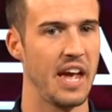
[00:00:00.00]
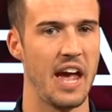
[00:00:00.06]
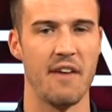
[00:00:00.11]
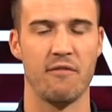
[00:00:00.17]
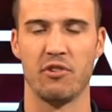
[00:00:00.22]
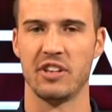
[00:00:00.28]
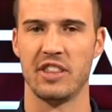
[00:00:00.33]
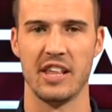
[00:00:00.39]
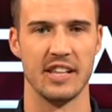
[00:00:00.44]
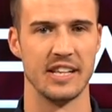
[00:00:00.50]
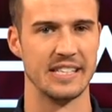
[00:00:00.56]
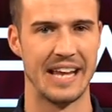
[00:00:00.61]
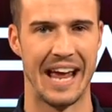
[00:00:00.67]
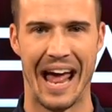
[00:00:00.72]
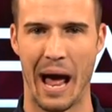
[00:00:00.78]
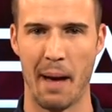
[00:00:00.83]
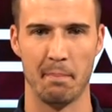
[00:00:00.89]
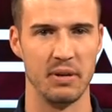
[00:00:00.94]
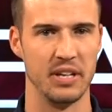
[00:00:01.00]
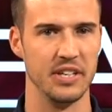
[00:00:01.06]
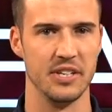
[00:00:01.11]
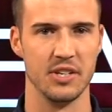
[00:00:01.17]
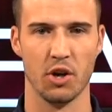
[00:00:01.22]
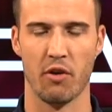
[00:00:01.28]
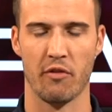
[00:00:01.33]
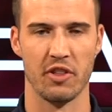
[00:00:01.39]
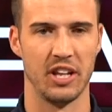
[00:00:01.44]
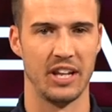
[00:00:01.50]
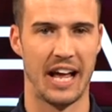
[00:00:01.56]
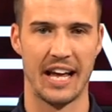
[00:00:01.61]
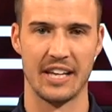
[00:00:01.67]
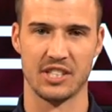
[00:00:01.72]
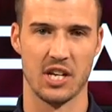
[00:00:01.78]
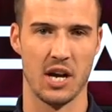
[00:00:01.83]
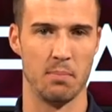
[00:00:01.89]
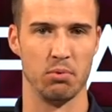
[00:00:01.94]
Everything that's happened over the
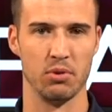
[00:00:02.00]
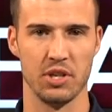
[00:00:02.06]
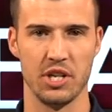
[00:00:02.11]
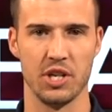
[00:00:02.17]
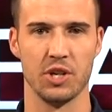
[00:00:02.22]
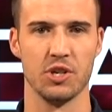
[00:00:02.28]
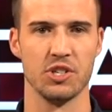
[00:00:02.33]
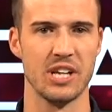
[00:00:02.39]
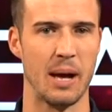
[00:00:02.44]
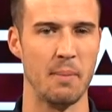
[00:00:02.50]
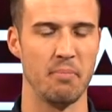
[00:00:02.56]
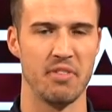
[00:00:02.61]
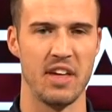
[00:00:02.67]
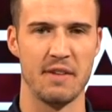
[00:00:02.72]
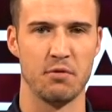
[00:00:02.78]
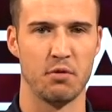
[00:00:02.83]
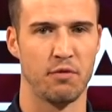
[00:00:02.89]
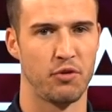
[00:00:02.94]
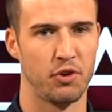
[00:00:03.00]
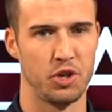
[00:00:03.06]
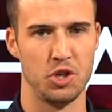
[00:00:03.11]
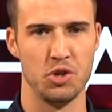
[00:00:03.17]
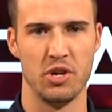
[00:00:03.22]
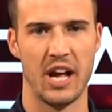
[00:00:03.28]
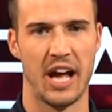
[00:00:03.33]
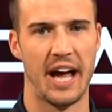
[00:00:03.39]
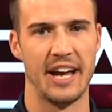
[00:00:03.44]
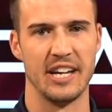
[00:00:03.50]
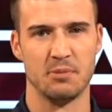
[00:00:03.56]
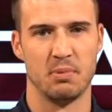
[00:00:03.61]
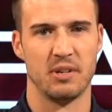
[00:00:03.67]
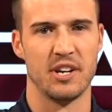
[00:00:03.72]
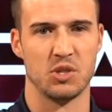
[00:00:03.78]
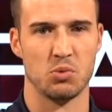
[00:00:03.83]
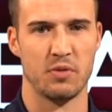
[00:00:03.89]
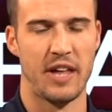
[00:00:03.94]
last couple years, I'm thankful for you guys,
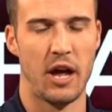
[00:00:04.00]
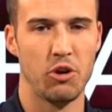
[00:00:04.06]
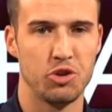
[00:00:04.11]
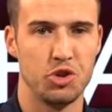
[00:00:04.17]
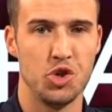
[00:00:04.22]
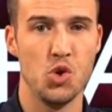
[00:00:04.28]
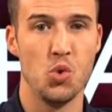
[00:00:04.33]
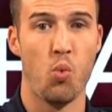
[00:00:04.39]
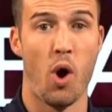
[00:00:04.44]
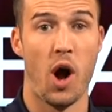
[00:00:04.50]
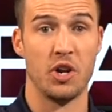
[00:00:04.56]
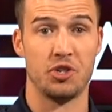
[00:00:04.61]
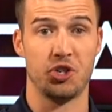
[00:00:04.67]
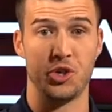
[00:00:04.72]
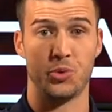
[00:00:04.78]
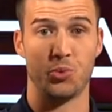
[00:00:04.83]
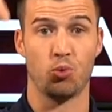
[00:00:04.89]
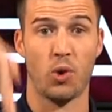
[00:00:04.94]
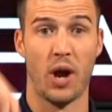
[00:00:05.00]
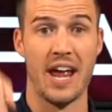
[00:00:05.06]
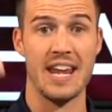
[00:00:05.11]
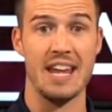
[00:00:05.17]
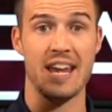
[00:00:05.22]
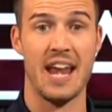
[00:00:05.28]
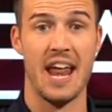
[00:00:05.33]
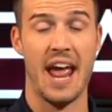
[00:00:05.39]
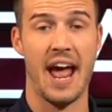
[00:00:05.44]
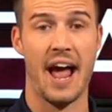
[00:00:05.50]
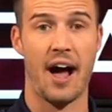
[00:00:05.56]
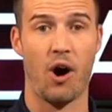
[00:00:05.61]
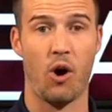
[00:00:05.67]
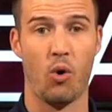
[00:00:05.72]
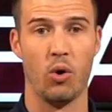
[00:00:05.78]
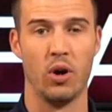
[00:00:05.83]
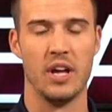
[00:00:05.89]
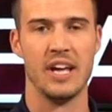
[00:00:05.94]
because without you watching right
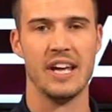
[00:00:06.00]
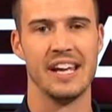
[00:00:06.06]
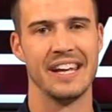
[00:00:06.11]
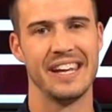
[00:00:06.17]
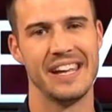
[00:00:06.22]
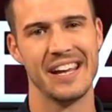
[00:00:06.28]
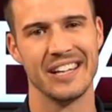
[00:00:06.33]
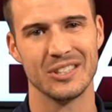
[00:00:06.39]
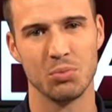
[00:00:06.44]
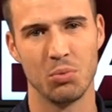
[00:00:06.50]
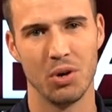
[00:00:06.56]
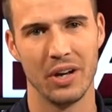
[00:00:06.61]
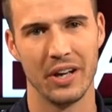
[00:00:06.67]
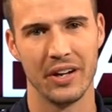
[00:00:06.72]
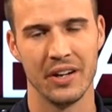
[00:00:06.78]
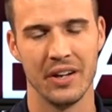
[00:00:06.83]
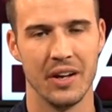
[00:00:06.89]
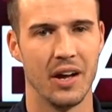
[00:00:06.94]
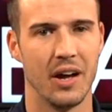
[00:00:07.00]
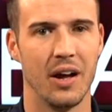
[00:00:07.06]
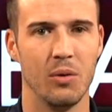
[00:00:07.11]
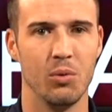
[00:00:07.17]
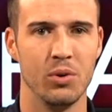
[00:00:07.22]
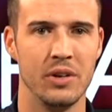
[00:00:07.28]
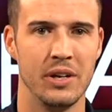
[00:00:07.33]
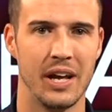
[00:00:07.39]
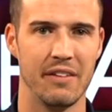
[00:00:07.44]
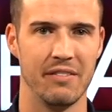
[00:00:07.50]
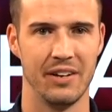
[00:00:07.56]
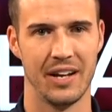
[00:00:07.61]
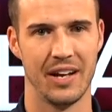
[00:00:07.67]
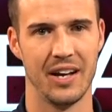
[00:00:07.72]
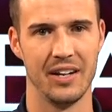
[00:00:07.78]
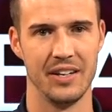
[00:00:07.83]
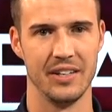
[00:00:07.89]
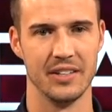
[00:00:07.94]
now, guess what? I wouldn't have an
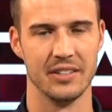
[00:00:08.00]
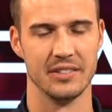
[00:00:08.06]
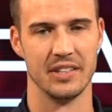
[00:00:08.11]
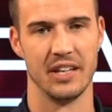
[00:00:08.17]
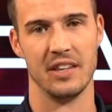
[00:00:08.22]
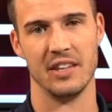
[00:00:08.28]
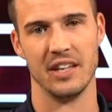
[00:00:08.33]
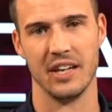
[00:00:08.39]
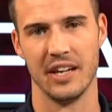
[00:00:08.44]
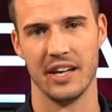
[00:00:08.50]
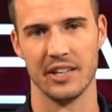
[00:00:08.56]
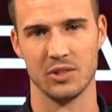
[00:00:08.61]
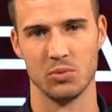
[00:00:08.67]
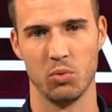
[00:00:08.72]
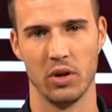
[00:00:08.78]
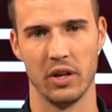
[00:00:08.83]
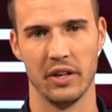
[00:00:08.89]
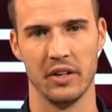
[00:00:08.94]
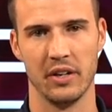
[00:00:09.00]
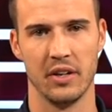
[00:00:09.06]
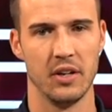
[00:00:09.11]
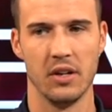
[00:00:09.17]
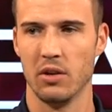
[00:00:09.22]
audience. And then guess what?